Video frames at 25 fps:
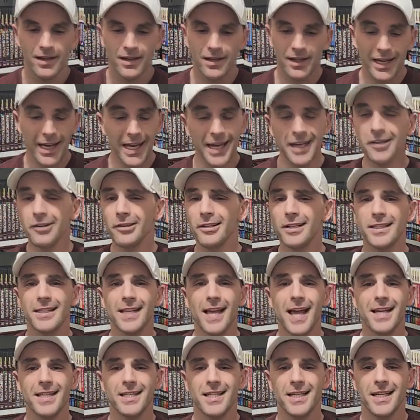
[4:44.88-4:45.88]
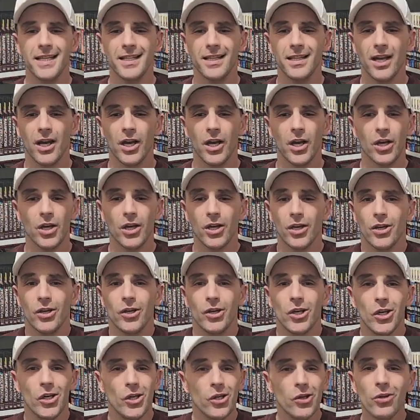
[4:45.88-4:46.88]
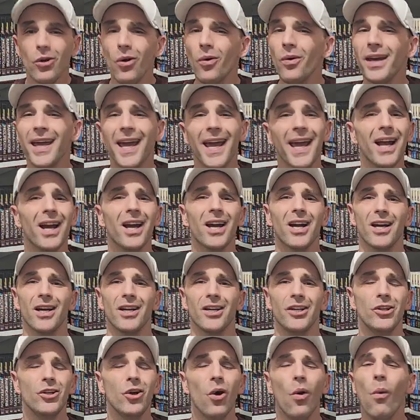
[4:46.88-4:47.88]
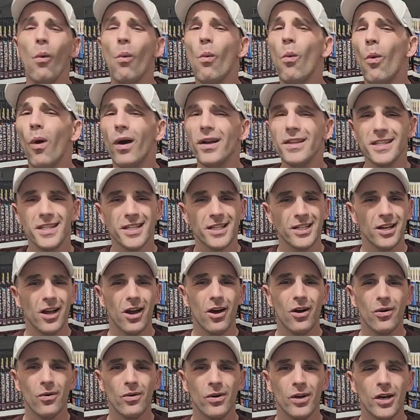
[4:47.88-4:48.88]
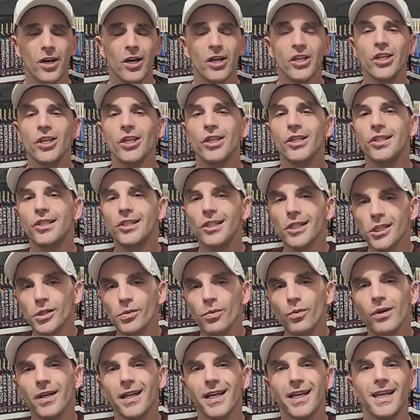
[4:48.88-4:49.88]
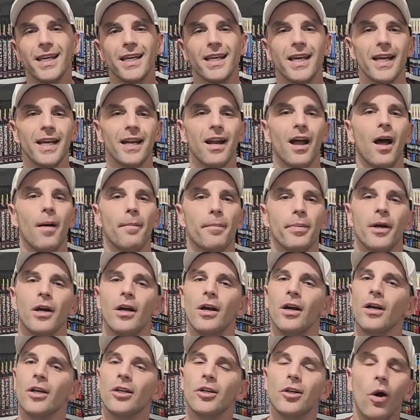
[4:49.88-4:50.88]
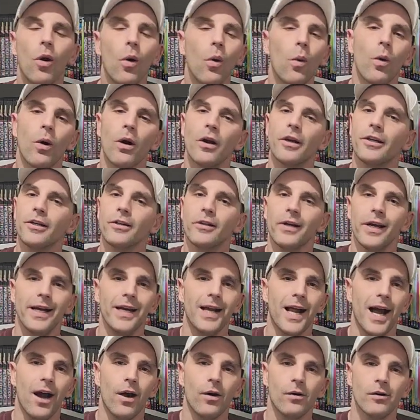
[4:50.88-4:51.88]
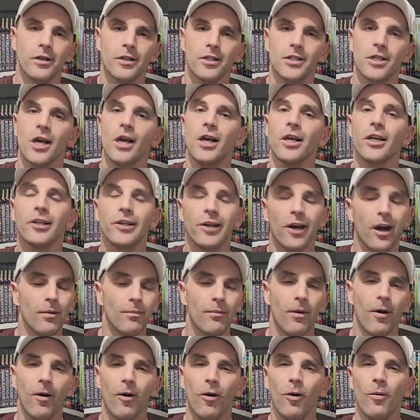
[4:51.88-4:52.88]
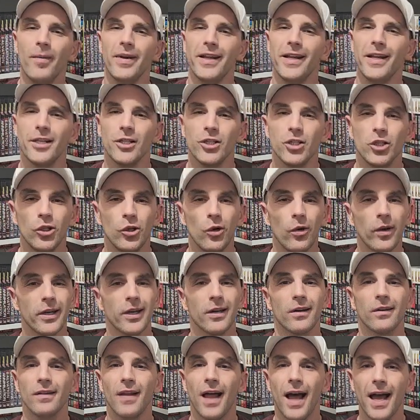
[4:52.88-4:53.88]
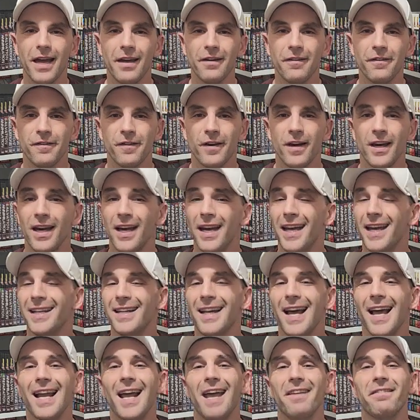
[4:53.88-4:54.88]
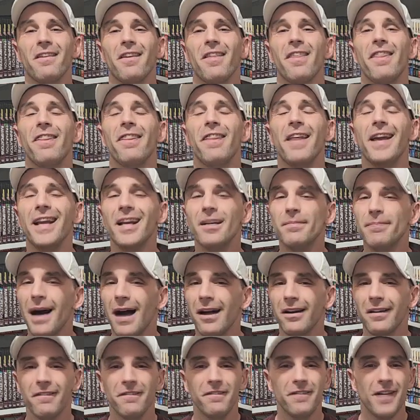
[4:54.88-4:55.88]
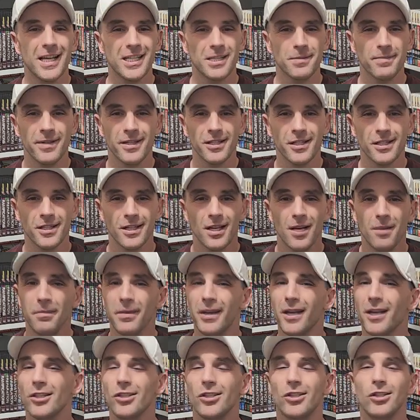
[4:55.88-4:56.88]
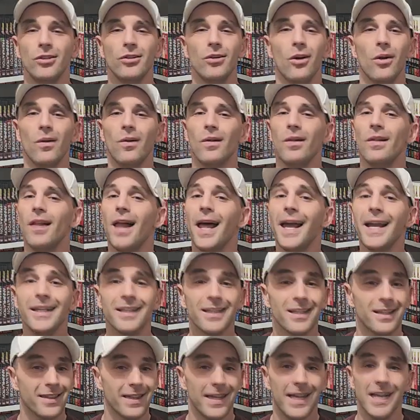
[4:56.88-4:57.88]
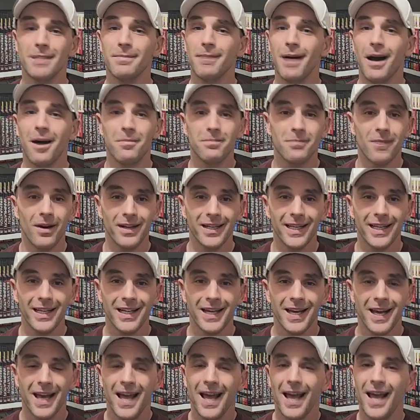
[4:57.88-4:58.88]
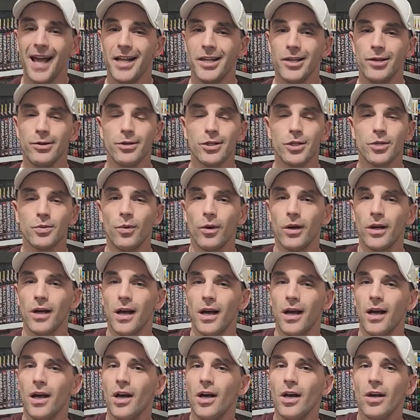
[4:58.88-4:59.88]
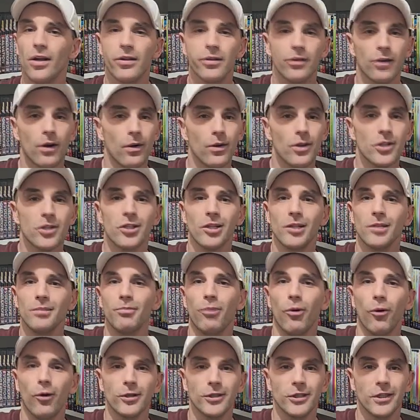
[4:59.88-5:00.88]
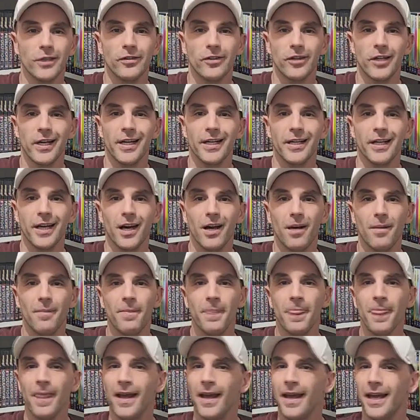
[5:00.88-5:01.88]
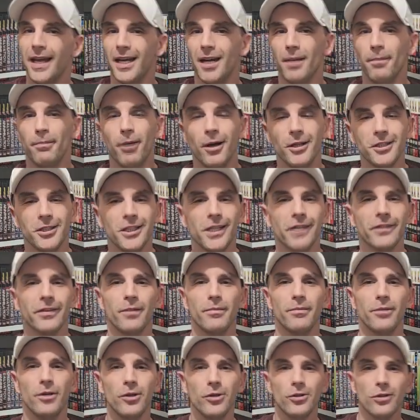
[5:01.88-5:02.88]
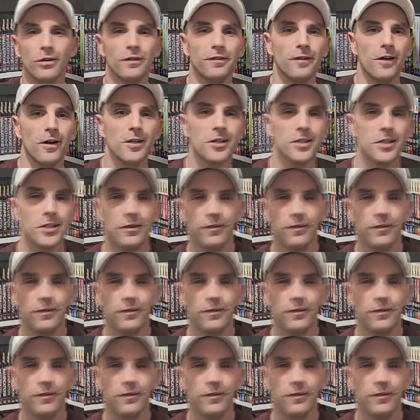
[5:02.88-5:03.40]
Ignorance as in, you don't care. You don't want to know. You just want to get up, go work your 8 hours, come home and enjoy your life, and not have to think about investments because you don't like to think about money and you just want to throw a certain portion of your income in a bunch of different mutual funds in a